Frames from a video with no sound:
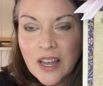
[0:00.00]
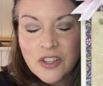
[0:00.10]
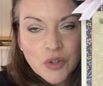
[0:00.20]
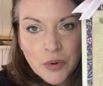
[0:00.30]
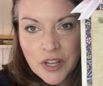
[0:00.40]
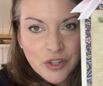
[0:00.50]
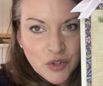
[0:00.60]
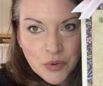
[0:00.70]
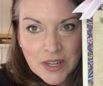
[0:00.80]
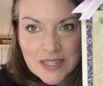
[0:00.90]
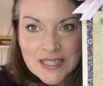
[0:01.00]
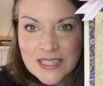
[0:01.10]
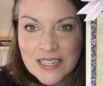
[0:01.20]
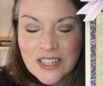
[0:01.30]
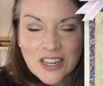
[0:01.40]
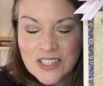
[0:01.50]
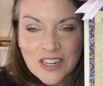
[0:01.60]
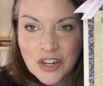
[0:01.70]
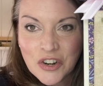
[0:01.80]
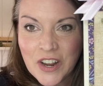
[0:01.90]

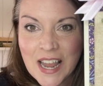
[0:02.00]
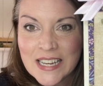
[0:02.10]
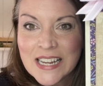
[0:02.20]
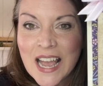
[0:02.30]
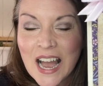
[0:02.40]
to create.